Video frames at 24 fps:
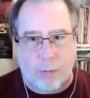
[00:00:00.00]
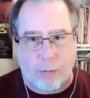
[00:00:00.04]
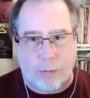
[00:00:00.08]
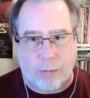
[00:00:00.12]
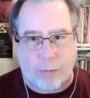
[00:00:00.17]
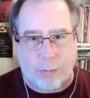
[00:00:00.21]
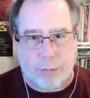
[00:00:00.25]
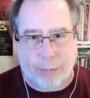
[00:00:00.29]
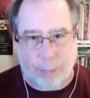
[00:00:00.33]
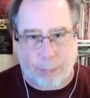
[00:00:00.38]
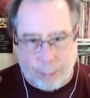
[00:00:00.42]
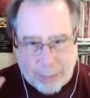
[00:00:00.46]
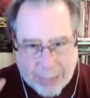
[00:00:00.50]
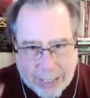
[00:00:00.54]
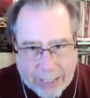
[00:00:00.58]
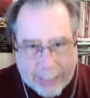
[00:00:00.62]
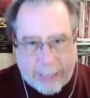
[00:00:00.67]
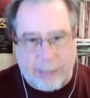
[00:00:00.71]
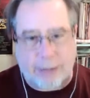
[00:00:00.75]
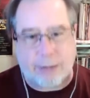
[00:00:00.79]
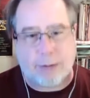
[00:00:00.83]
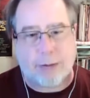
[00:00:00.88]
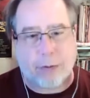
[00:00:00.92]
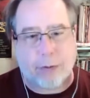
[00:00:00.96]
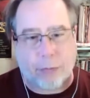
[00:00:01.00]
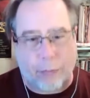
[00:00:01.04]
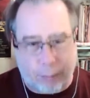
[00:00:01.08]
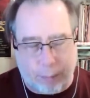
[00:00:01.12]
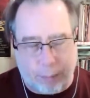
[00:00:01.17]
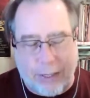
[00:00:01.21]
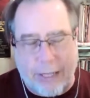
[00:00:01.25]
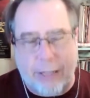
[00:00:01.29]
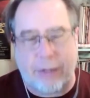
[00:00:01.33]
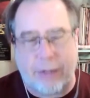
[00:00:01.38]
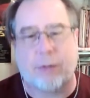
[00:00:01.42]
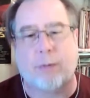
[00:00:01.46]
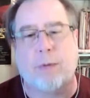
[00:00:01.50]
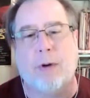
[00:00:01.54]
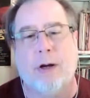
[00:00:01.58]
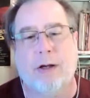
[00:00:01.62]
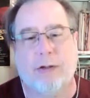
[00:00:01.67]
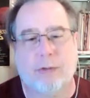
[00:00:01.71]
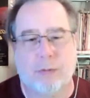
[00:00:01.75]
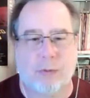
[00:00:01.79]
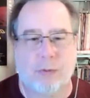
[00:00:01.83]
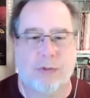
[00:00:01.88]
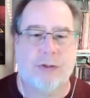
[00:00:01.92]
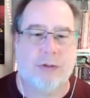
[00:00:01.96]
the main
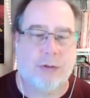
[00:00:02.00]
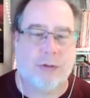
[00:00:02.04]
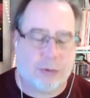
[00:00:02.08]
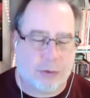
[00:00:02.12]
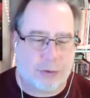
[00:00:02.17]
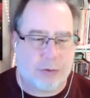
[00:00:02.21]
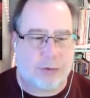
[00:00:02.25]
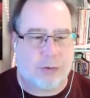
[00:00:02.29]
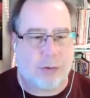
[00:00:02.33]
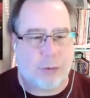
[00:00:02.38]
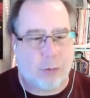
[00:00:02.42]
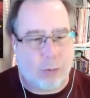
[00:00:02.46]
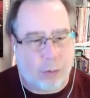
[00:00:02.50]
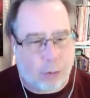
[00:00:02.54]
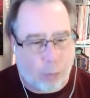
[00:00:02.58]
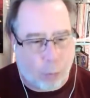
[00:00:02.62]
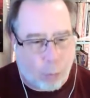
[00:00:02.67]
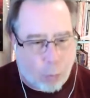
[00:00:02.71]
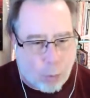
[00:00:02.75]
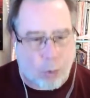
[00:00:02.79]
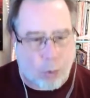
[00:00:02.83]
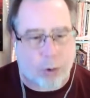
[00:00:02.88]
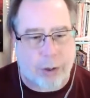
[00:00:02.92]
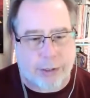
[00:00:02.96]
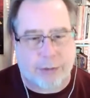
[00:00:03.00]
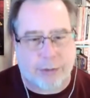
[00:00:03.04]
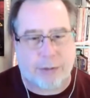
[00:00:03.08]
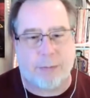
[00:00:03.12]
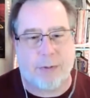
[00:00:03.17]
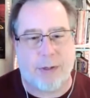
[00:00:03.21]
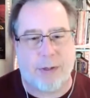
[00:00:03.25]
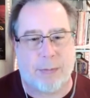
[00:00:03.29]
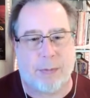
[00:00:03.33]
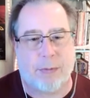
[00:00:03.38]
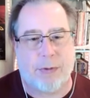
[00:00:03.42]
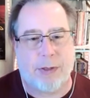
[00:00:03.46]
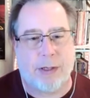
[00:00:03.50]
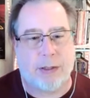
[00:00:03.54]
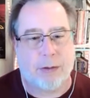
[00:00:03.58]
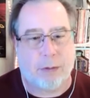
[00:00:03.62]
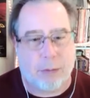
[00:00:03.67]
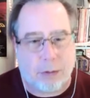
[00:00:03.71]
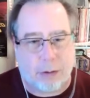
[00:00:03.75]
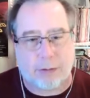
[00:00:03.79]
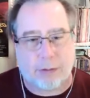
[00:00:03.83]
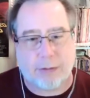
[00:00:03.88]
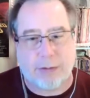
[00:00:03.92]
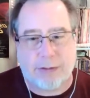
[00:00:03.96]
thrust was just a warning to people that,
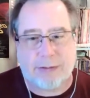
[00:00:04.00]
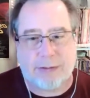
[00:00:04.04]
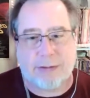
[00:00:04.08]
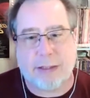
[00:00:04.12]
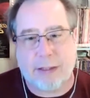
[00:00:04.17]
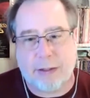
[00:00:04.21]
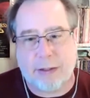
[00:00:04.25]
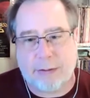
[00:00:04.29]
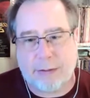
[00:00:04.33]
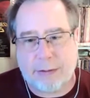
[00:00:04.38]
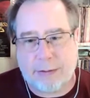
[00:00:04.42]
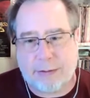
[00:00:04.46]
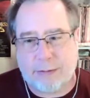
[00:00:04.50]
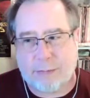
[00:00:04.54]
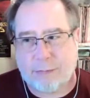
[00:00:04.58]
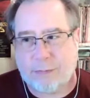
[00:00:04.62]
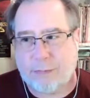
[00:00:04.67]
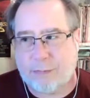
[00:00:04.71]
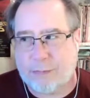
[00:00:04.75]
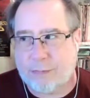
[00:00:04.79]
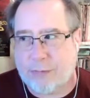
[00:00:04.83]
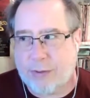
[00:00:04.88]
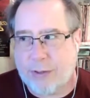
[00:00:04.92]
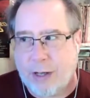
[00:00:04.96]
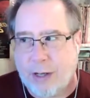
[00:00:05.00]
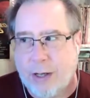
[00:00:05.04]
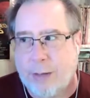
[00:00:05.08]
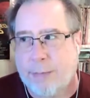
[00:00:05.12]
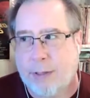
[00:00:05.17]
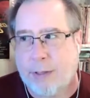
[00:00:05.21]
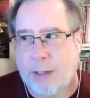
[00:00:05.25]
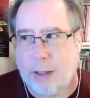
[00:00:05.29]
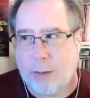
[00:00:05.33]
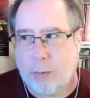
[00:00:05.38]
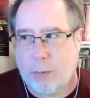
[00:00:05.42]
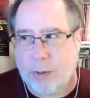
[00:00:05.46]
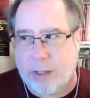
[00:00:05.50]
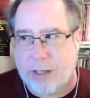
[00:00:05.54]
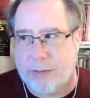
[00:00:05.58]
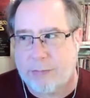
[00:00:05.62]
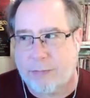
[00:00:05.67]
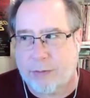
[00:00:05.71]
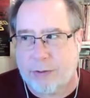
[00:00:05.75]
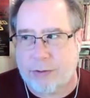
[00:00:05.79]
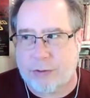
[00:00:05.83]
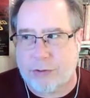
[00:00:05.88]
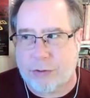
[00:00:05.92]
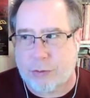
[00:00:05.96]
look, this phenomena,
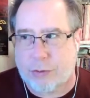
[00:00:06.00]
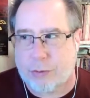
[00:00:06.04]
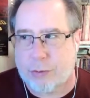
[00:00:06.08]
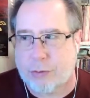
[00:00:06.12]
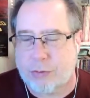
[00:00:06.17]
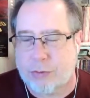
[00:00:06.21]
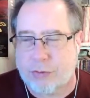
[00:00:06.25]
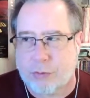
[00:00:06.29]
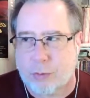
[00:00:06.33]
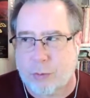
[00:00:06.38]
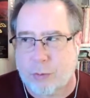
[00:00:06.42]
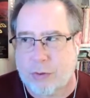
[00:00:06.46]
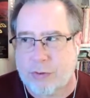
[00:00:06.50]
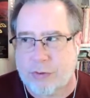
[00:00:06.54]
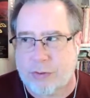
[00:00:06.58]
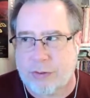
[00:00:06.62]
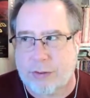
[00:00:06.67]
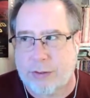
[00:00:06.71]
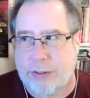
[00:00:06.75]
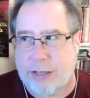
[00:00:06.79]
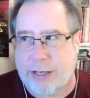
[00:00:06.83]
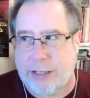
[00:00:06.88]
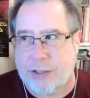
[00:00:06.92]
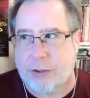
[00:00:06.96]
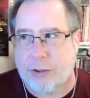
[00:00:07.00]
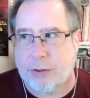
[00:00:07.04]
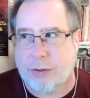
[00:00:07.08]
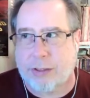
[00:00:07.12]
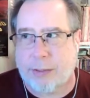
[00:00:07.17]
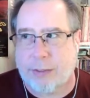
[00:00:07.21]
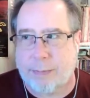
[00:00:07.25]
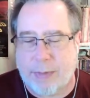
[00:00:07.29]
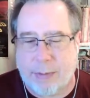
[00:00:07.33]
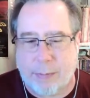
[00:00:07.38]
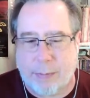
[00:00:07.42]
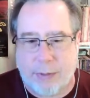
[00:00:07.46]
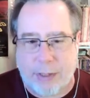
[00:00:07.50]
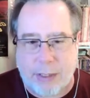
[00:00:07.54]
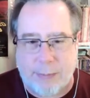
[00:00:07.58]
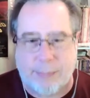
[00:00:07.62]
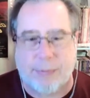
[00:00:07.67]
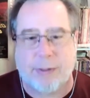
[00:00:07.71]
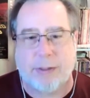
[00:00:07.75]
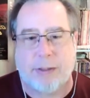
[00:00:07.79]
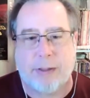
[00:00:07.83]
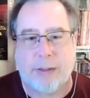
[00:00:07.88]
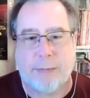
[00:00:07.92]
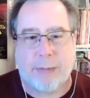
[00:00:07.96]
whatever its true source and nature, can be
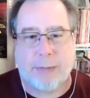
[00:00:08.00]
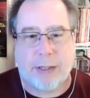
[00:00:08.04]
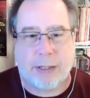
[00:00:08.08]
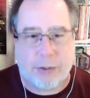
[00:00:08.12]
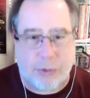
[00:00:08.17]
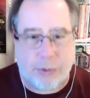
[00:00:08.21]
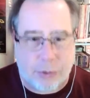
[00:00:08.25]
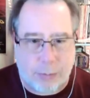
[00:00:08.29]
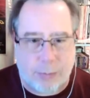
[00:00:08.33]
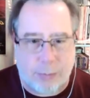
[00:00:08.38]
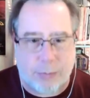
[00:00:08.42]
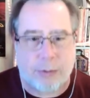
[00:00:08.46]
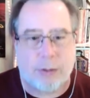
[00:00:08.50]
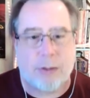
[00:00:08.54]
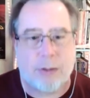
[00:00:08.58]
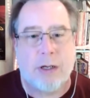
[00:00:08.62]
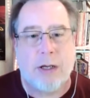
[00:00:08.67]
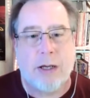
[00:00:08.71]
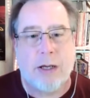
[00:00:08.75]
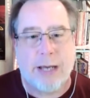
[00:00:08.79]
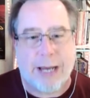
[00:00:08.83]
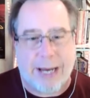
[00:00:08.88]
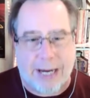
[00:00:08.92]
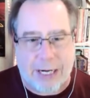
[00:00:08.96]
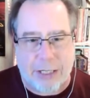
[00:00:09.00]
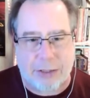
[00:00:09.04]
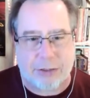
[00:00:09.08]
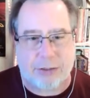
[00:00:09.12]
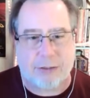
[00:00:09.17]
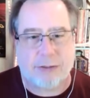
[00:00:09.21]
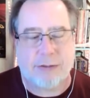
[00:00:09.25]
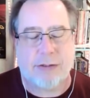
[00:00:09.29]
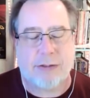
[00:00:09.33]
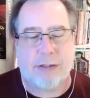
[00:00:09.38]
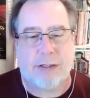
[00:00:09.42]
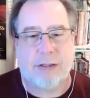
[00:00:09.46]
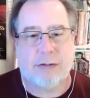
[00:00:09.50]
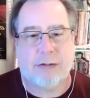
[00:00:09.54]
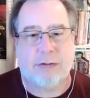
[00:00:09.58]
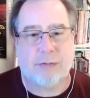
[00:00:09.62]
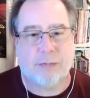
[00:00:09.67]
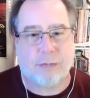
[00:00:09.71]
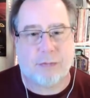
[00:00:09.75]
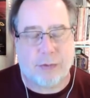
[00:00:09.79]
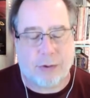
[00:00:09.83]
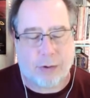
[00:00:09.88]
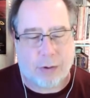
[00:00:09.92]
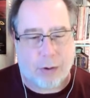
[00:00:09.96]
manipulated by human agencies
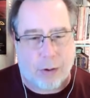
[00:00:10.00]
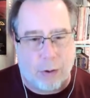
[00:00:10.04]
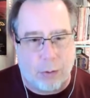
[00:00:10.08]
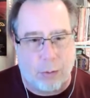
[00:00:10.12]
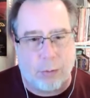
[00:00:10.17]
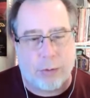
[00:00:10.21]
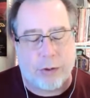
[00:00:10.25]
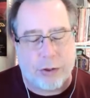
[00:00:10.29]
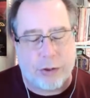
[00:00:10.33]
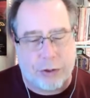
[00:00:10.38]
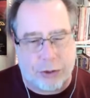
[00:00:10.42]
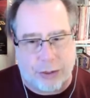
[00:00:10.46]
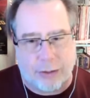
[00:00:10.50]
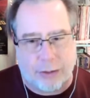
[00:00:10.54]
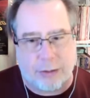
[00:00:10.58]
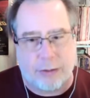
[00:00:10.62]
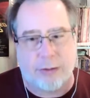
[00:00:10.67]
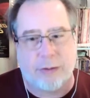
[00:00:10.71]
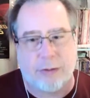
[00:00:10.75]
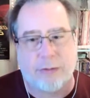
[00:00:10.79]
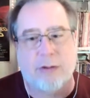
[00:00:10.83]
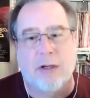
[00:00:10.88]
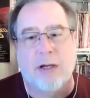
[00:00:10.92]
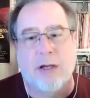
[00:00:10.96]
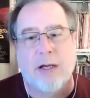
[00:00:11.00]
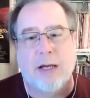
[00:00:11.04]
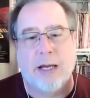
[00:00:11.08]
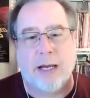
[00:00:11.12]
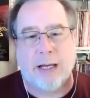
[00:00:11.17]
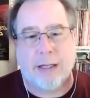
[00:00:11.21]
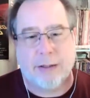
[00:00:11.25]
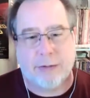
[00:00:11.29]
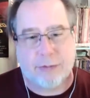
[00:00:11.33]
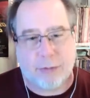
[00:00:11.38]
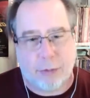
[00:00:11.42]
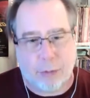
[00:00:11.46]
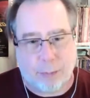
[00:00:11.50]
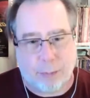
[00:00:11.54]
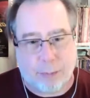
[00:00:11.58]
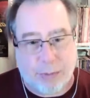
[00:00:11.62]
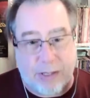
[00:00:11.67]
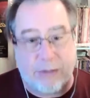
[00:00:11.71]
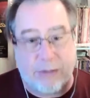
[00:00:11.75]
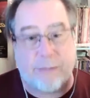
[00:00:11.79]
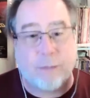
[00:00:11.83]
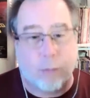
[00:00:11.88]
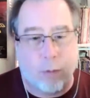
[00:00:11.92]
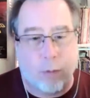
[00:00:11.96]
for their own agendas. And so
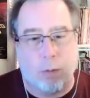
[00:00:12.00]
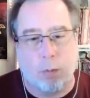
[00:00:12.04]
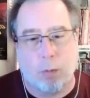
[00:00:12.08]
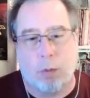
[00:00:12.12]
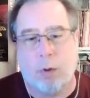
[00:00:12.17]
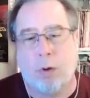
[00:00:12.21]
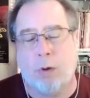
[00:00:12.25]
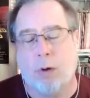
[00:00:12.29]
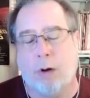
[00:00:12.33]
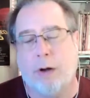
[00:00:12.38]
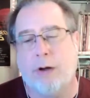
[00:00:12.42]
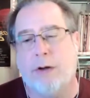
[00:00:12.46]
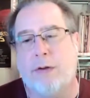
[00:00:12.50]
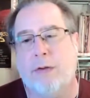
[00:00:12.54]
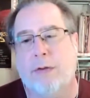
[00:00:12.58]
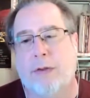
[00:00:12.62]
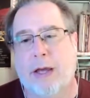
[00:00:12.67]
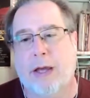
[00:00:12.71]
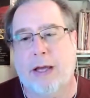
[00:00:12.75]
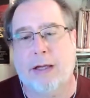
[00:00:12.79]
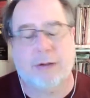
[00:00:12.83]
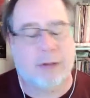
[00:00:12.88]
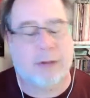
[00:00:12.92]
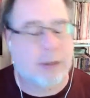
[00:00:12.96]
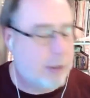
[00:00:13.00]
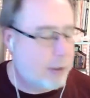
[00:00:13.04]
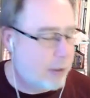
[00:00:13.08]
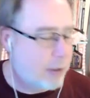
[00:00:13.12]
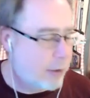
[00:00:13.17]
be forewarned that